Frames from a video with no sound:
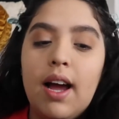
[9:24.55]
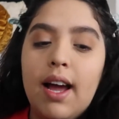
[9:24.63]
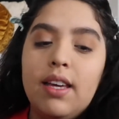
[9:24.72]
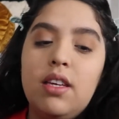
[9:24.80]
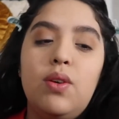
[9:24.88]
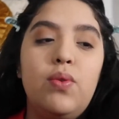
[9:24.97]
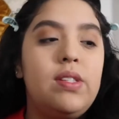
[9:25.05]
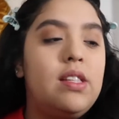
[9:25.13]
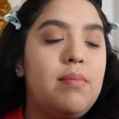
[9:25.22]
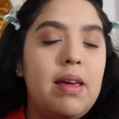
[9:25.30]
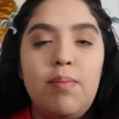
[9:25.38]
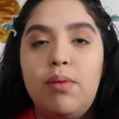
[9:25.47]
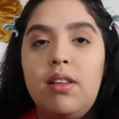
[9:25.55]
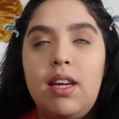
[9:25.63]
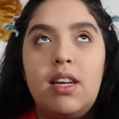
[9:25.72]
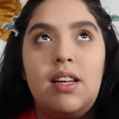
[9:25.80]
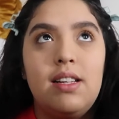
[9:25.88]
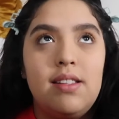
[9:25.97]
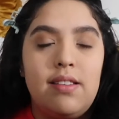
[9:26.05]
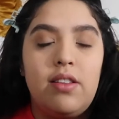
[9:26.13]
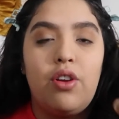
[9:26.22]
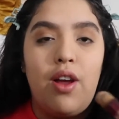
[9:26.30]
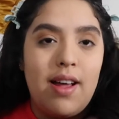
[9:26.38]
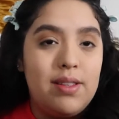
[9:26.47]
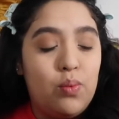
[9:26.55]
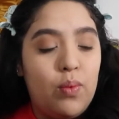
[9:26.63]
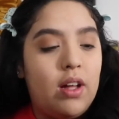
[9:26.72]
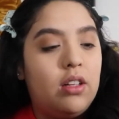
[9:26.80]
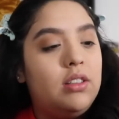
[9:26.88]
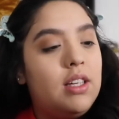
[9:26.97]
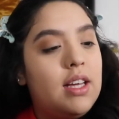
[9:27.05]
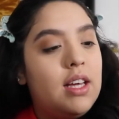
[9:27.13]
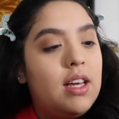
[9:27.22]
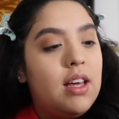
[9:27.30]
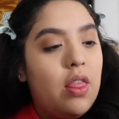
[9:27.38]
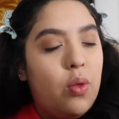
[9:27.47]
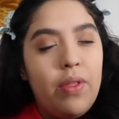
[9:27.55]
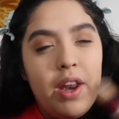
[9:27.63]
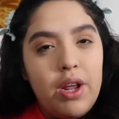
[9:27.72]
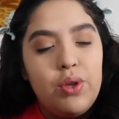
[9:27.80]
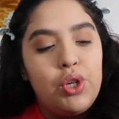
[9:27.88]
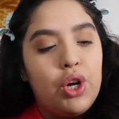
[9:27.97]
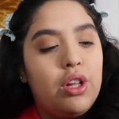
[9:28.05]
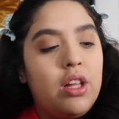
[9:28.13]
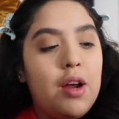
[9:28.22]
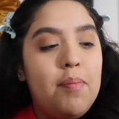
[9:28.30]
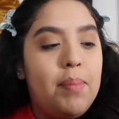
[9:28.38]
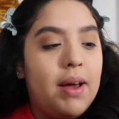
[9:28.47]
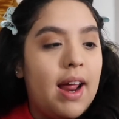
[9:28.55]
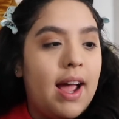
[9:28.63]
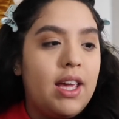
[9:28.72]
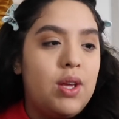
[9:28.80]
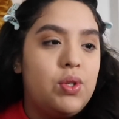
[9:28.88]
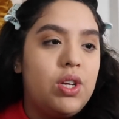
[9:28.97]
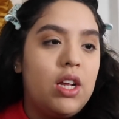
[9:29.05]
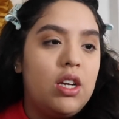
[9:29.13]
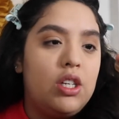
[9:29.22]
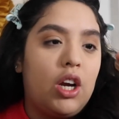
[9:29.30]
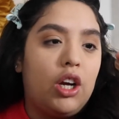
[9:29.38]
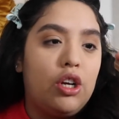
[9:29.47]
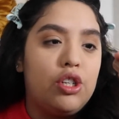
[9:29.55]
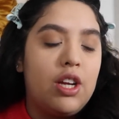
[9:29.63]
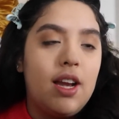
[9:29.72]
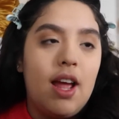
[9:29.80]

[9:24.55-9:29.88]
I use the Maybelline concealer as well, the one that I used earlier, but I use it in a darker shade.